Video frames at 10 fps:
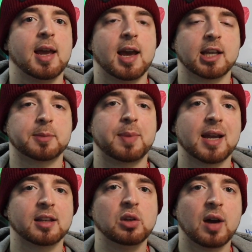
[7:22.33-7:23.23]

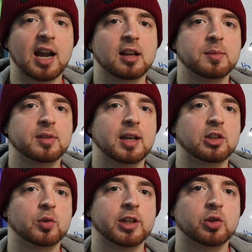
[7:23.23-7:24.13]
Expect new items in
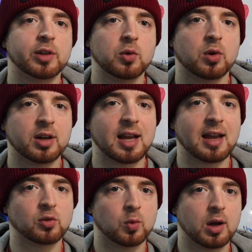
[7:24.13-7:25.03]
2021
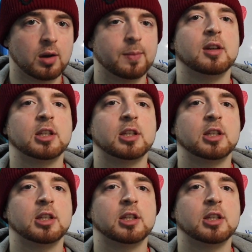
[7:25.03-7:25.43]
as well.